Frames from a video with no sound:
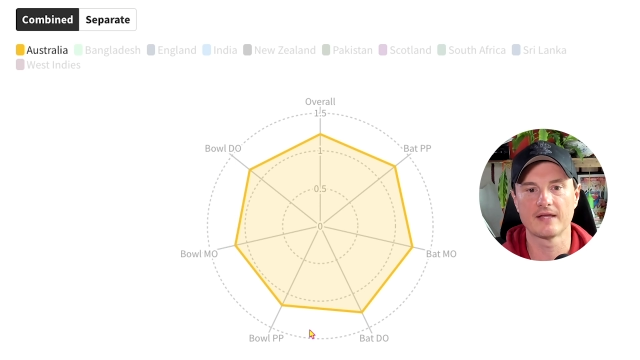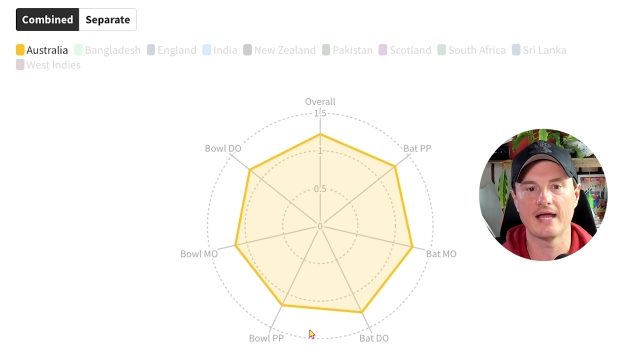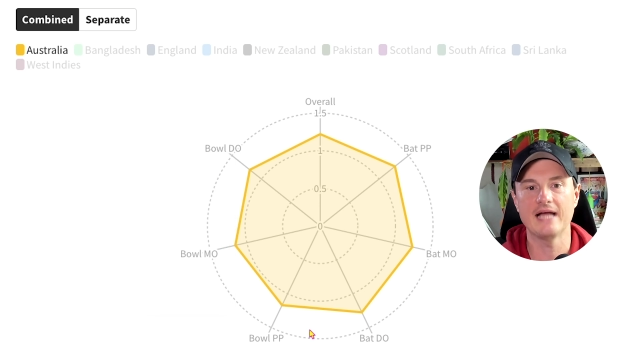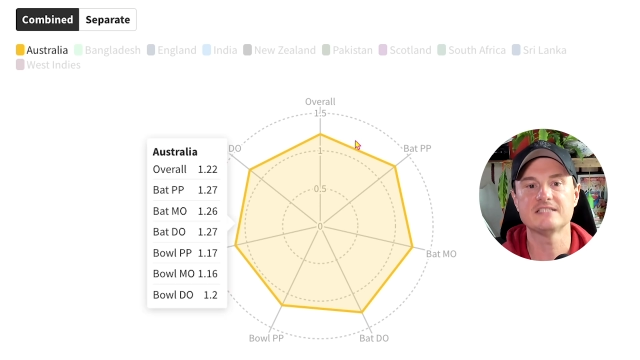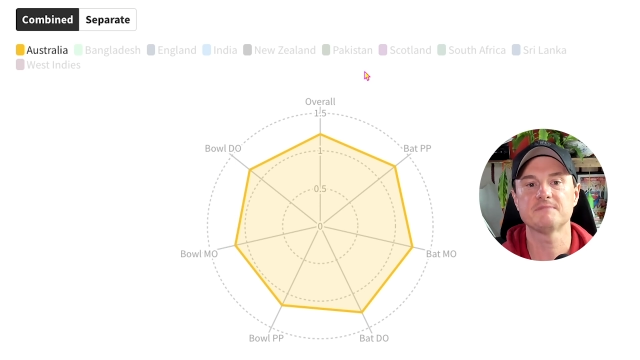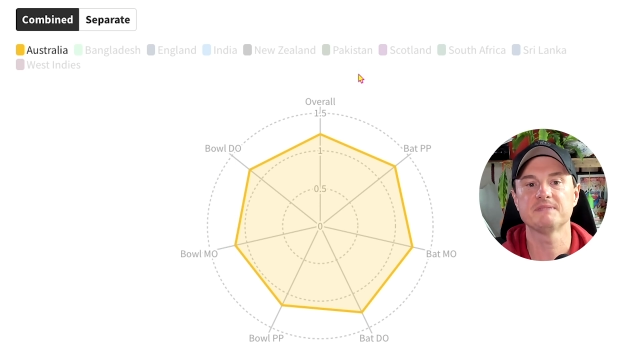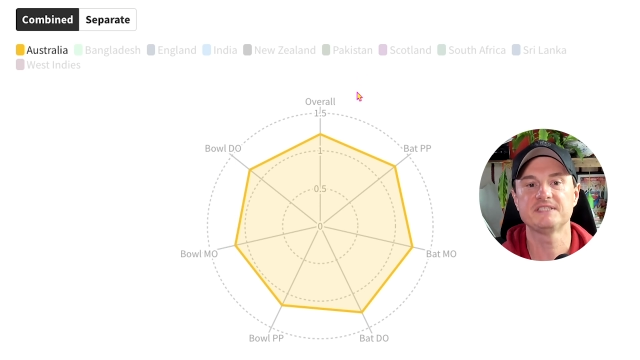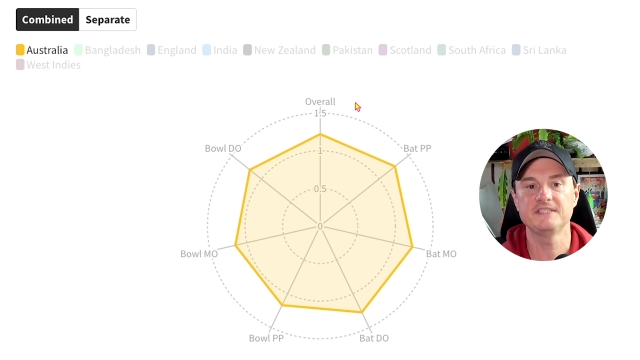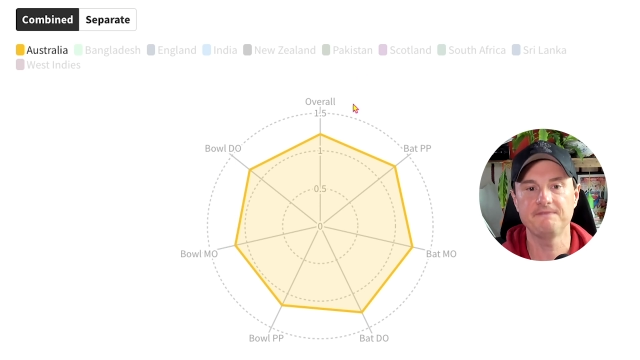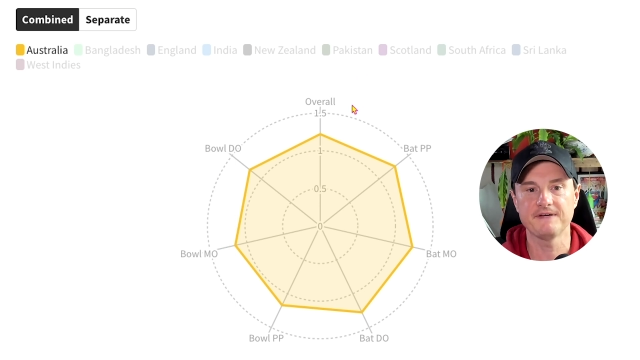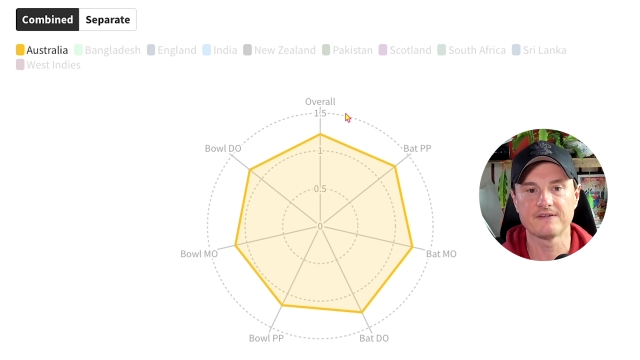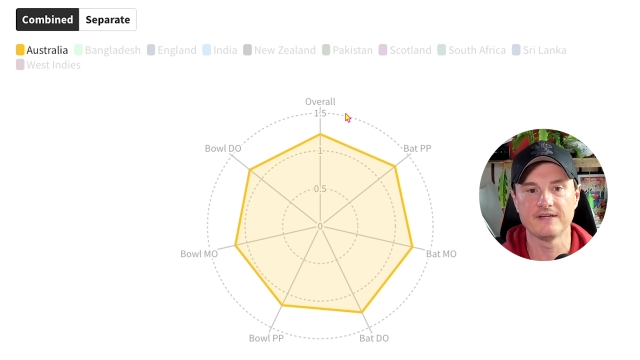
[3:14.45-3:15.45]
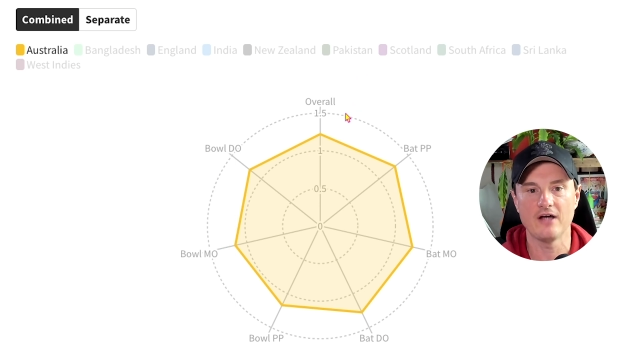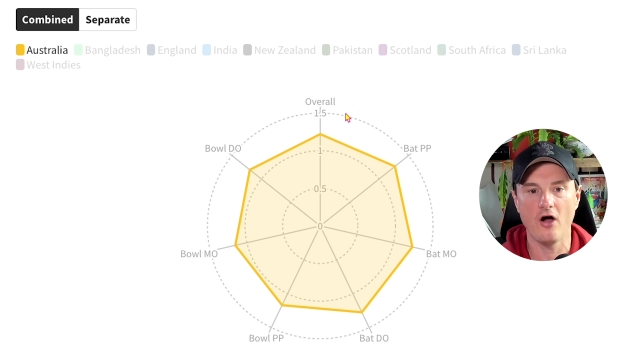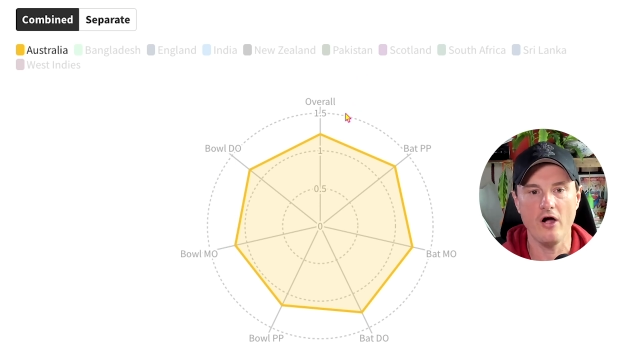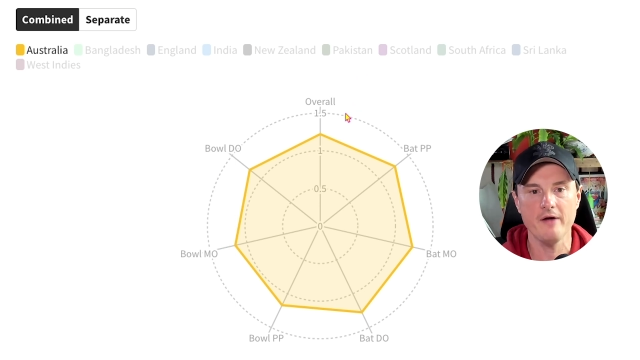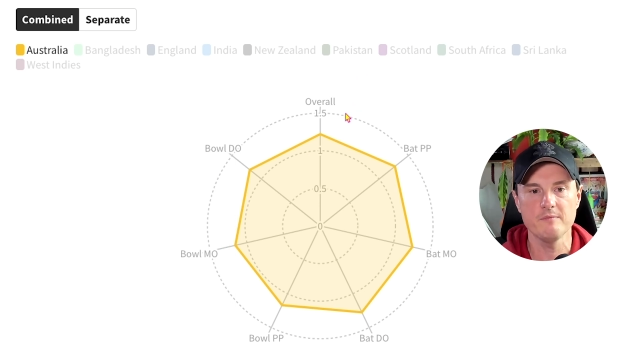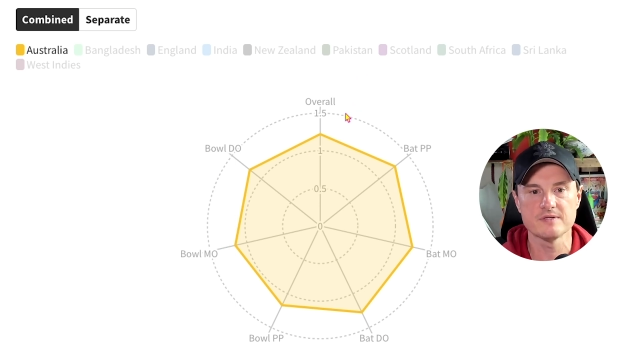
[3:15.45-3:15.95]
And specifically,
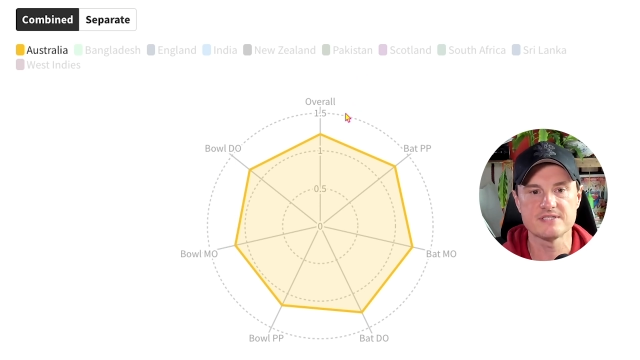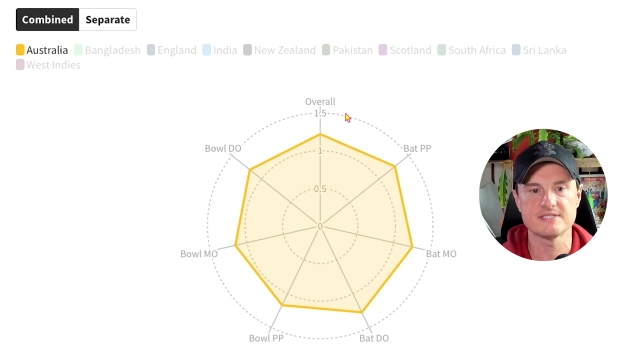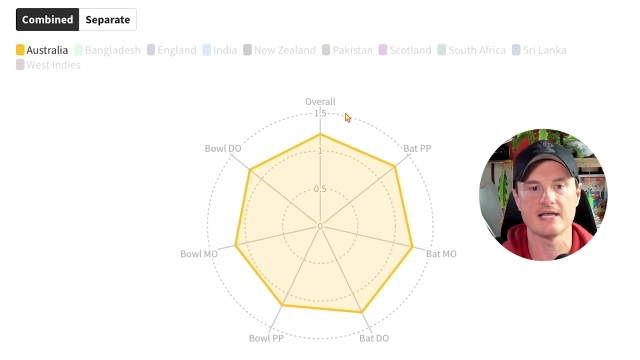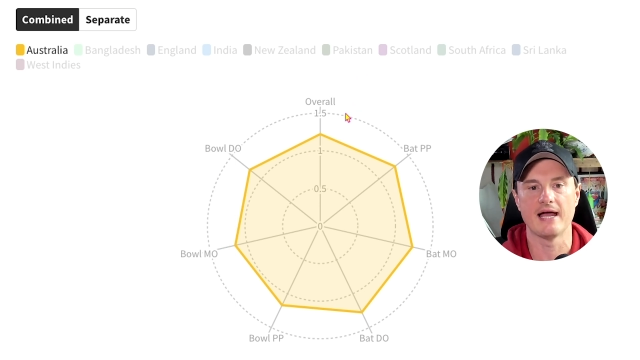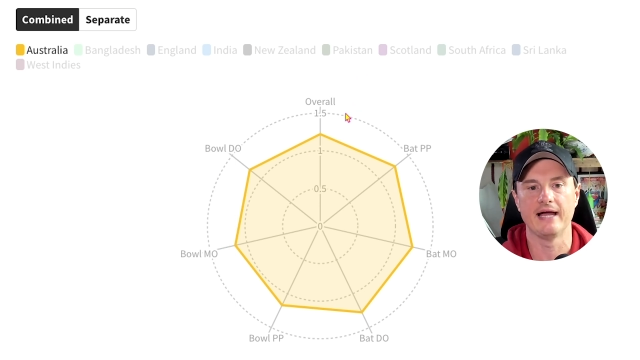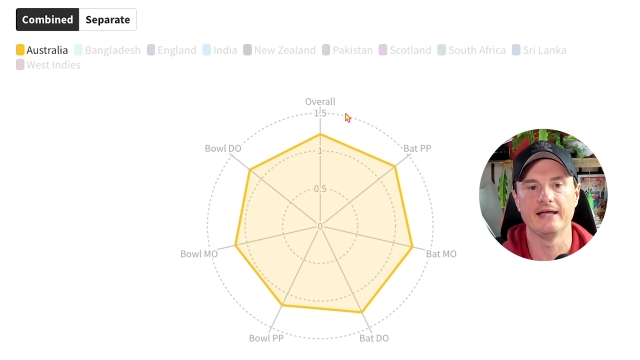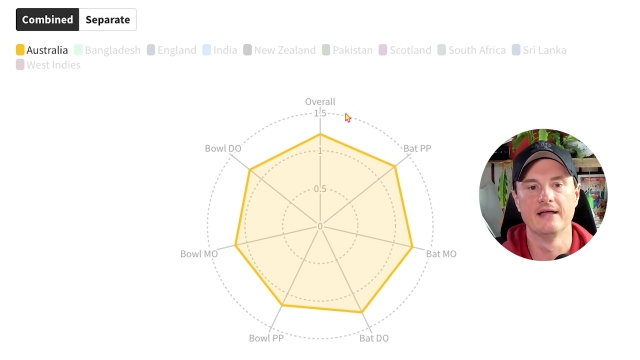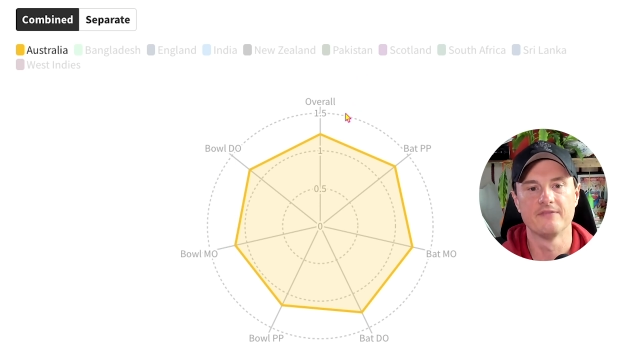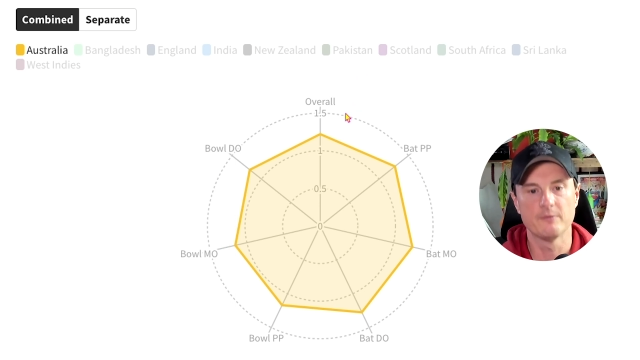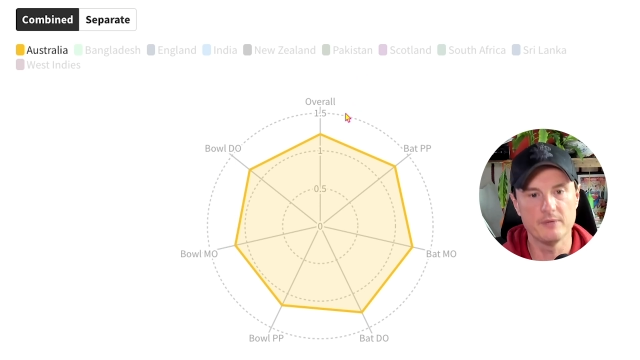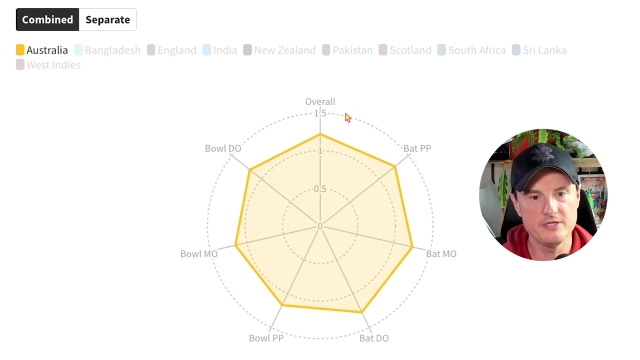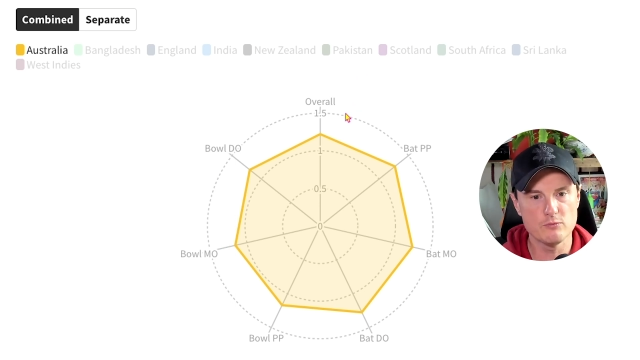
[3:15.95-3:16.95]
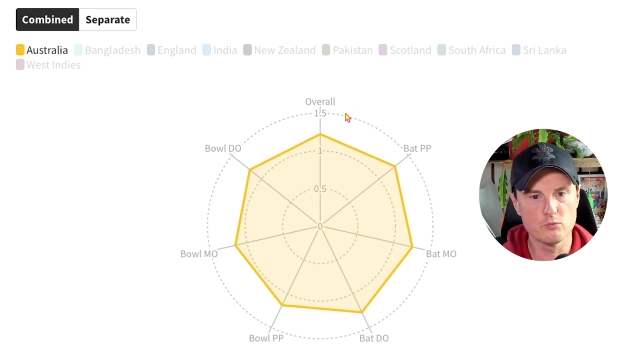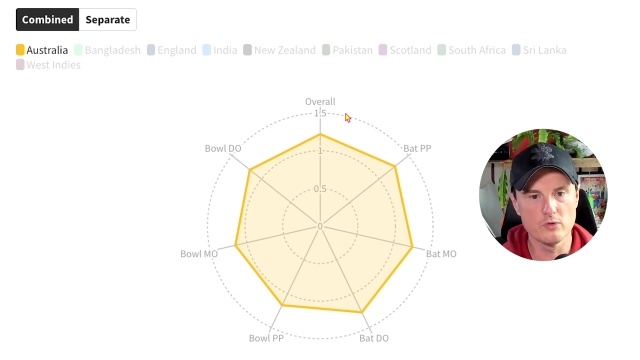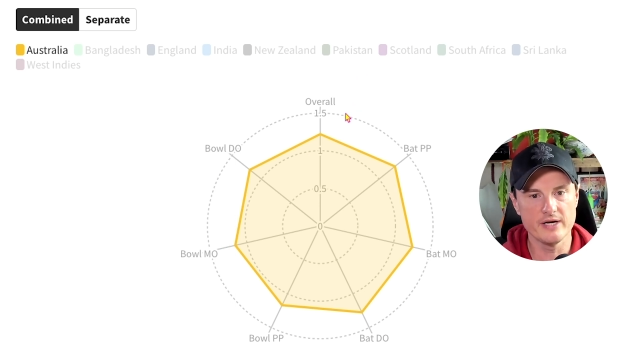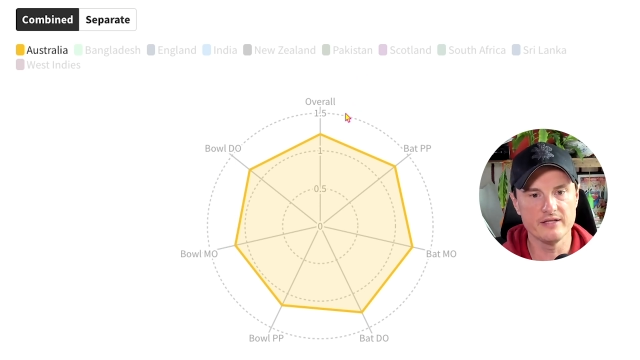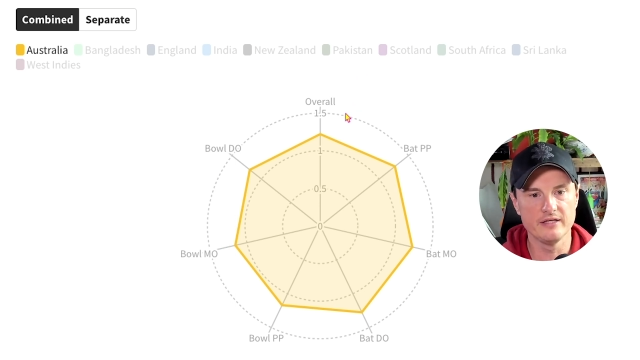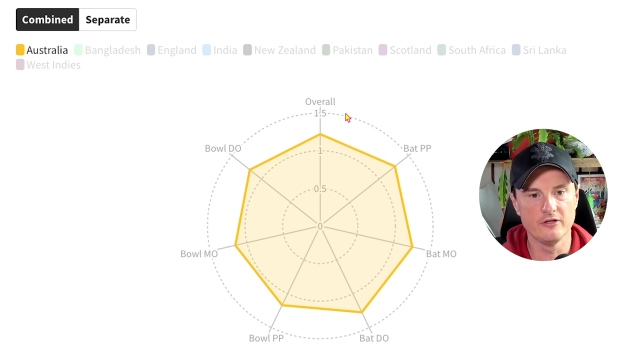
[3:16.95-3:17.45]
I would say that when you
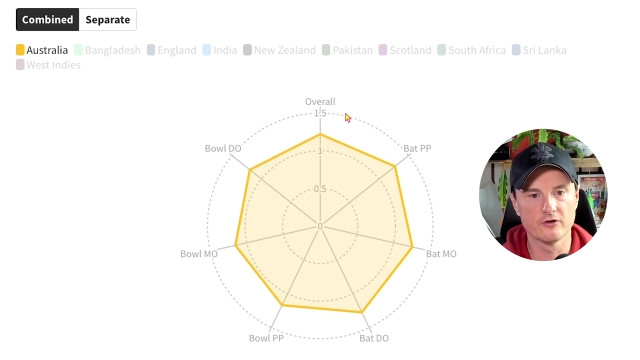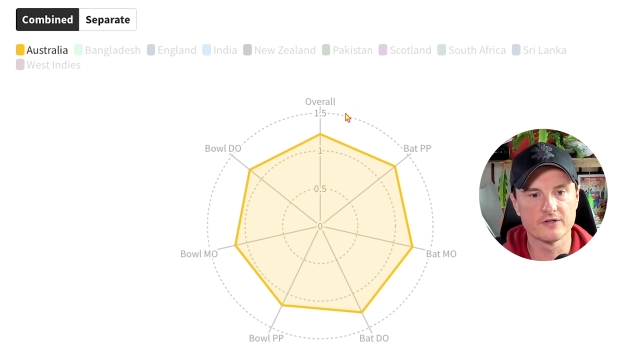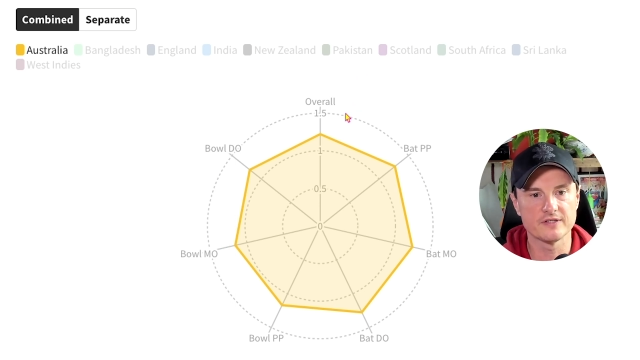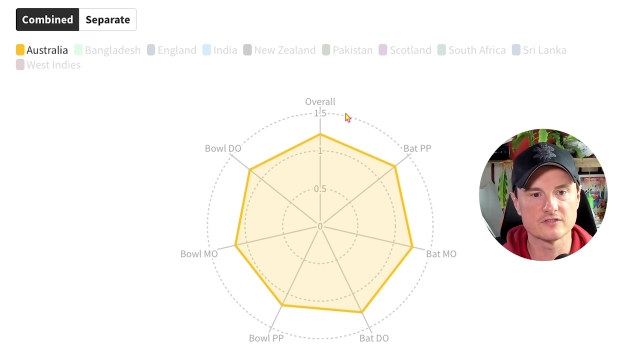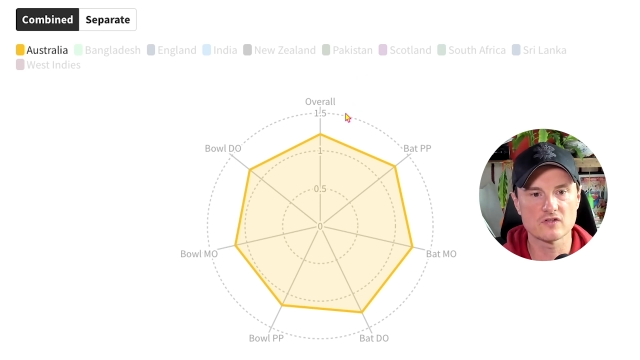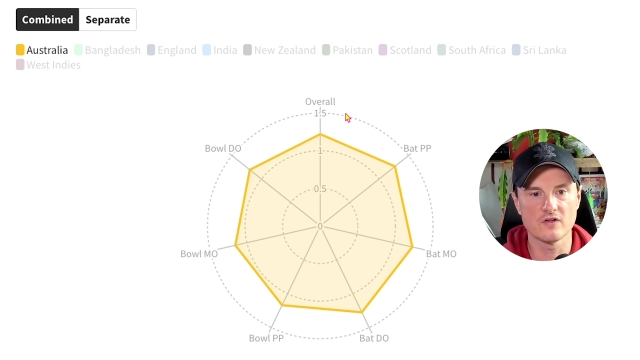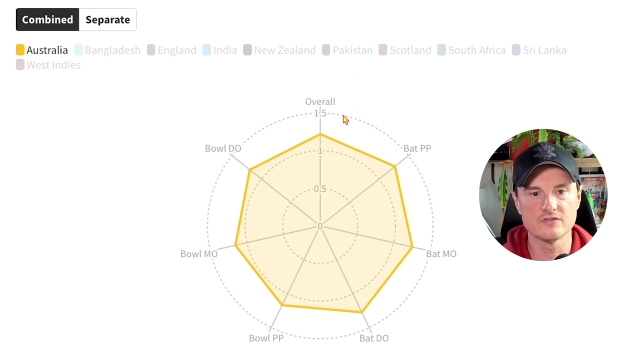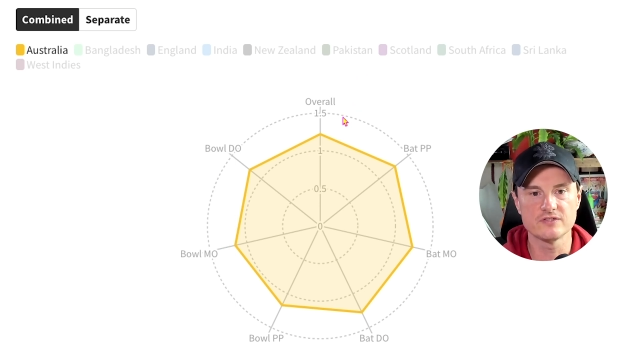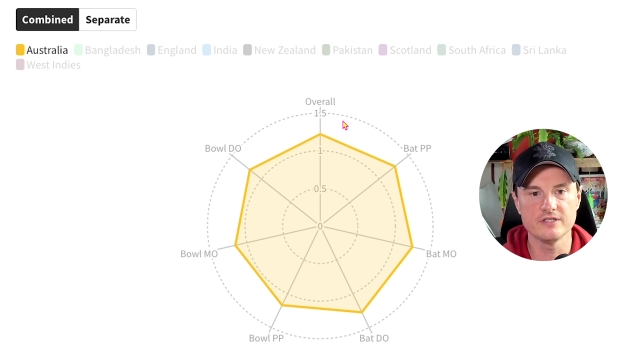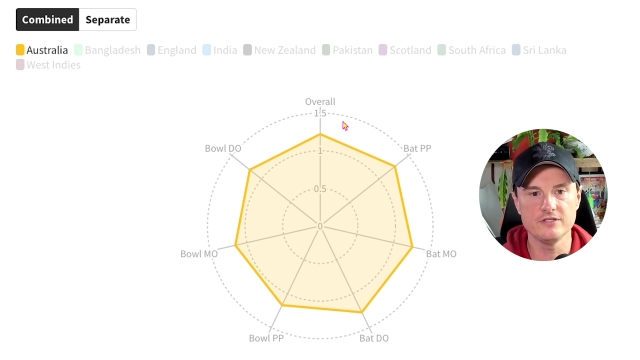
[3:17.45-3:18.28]
really look at this closely,